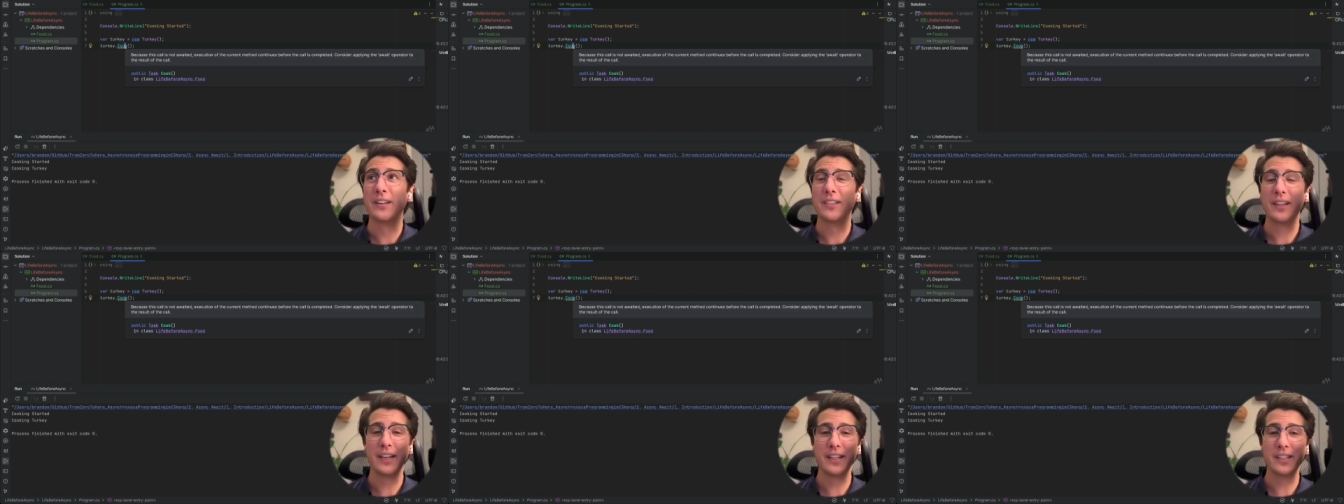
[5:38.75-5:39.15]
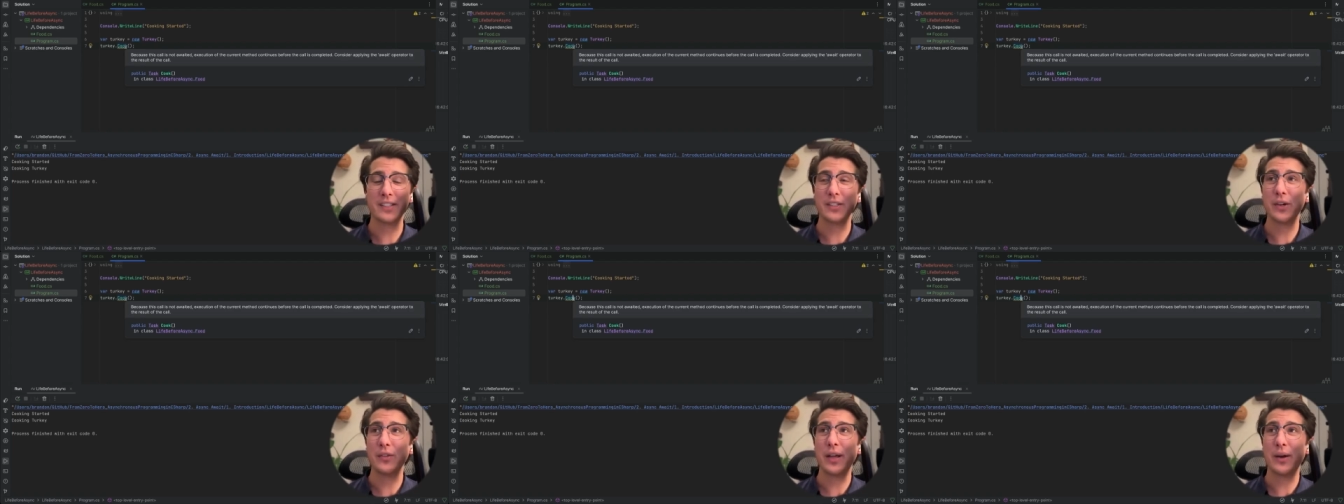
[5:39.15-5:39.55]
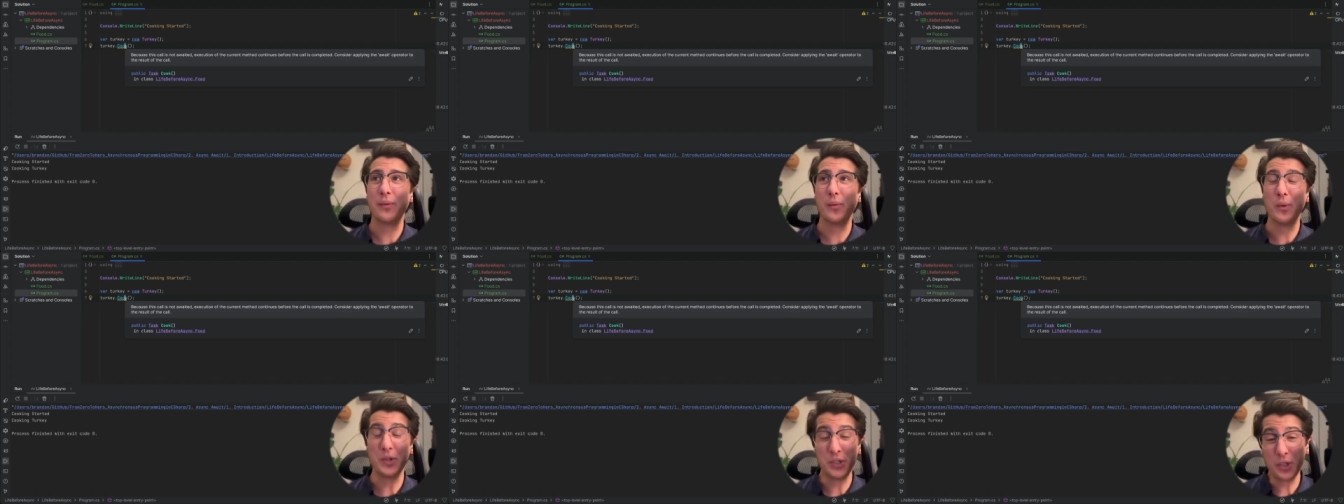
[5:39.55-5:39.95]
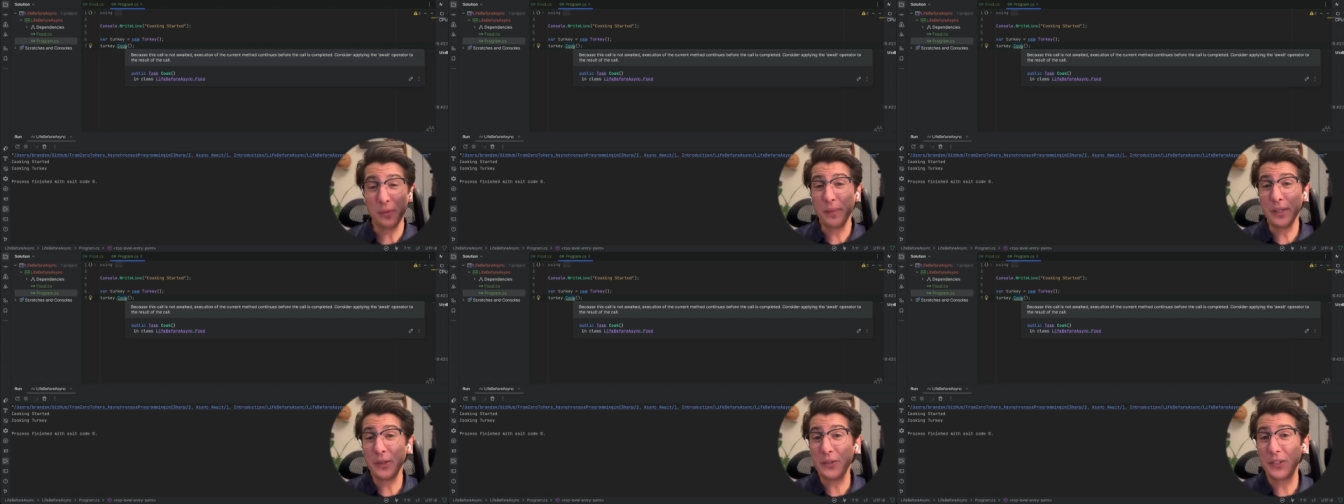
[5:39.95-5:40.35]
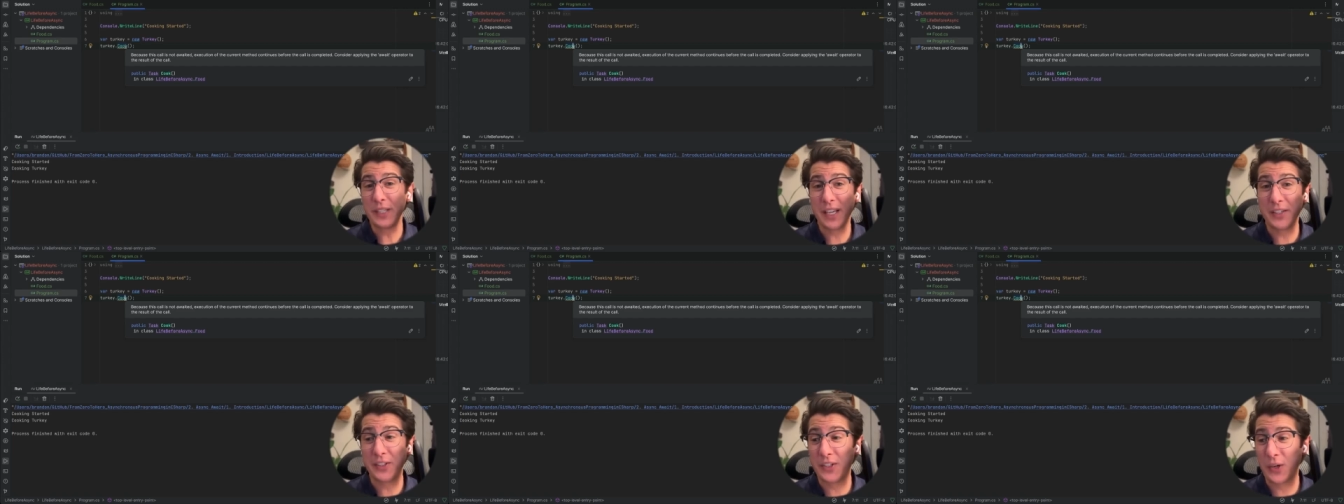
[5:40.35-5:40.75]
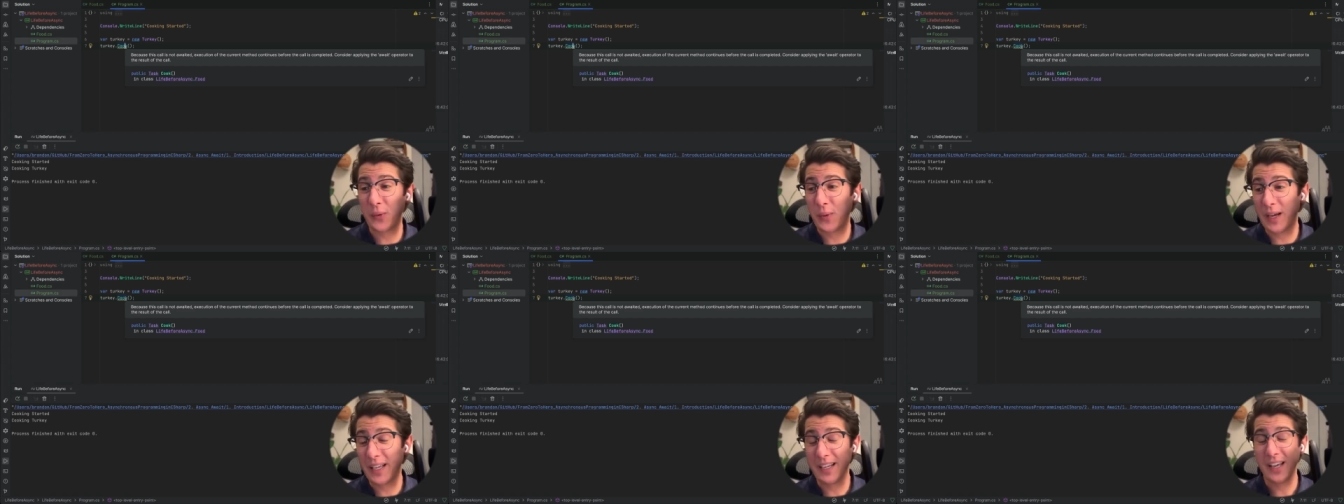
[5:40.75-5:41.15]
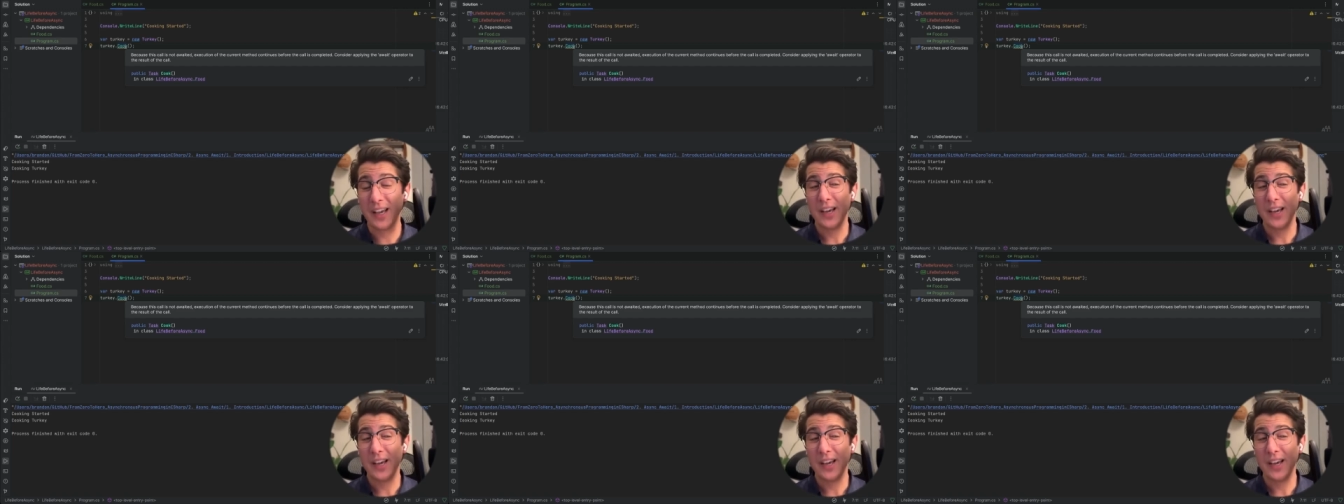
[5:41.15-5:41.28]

letting us know that we should be using async await,